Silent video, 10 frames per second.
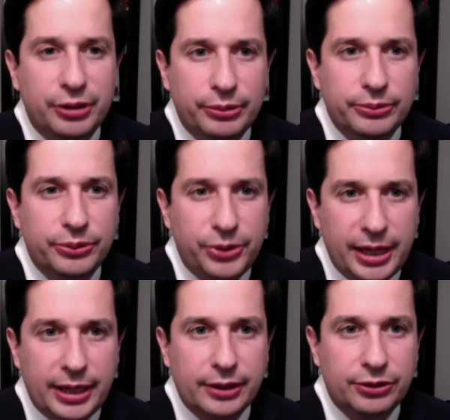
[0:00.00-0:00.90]
don't
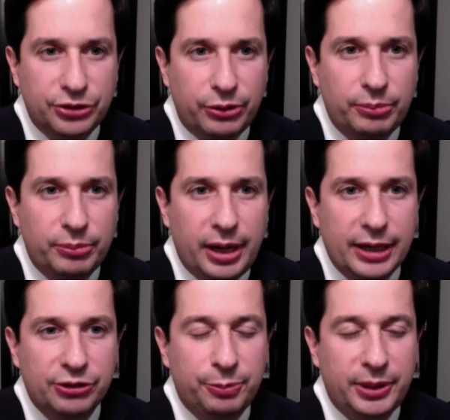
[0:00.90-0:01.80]
think so much,